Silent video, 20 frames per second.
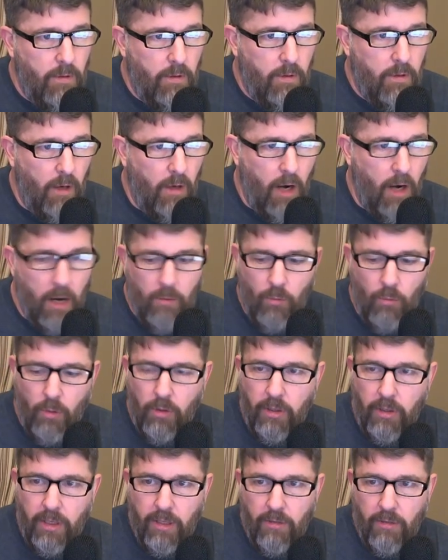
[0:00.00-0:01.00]
All right. We're going
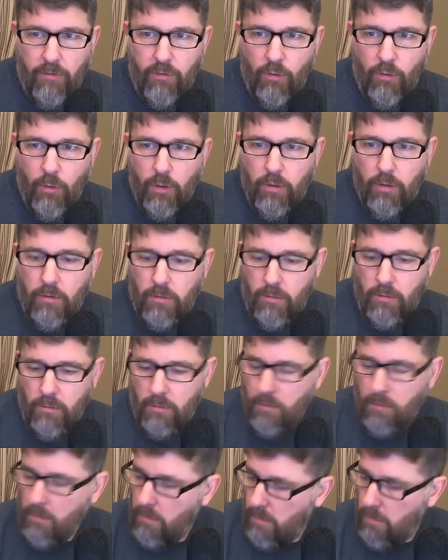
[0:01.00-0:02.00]
to get to it.
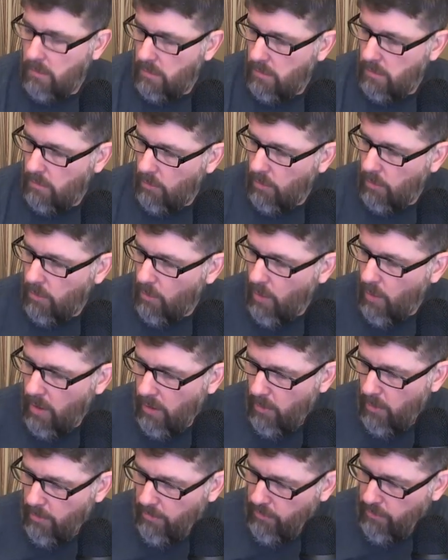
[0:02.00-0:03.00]
What do we want to
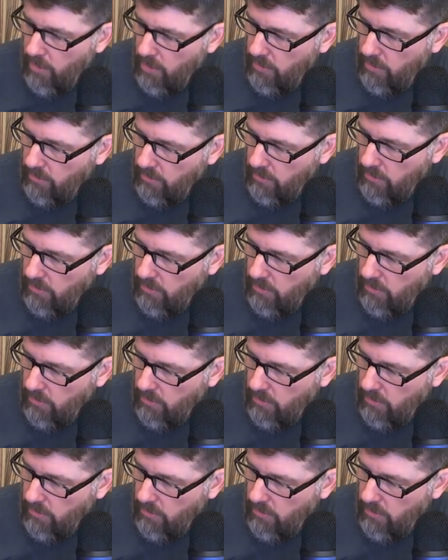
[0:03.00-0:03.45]
open first?